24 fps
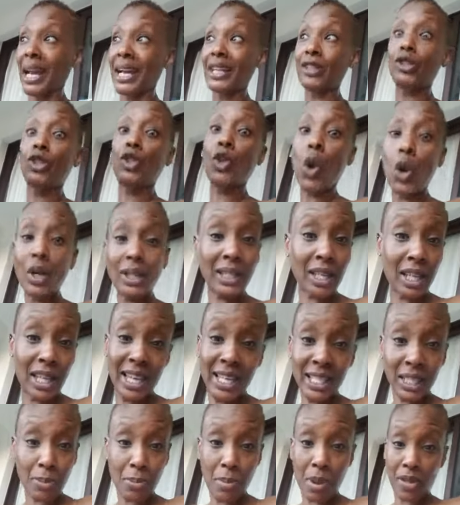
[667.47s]
I talk to
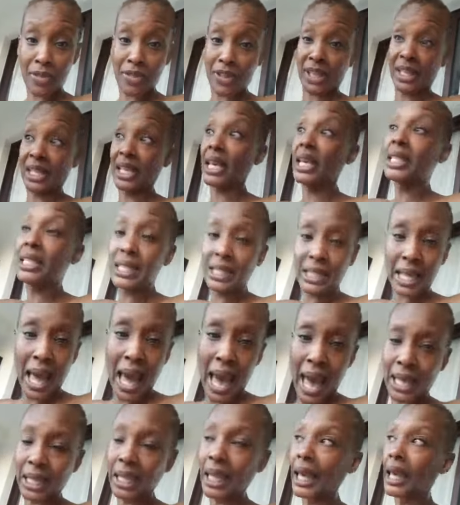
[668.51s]
his mother and his dad.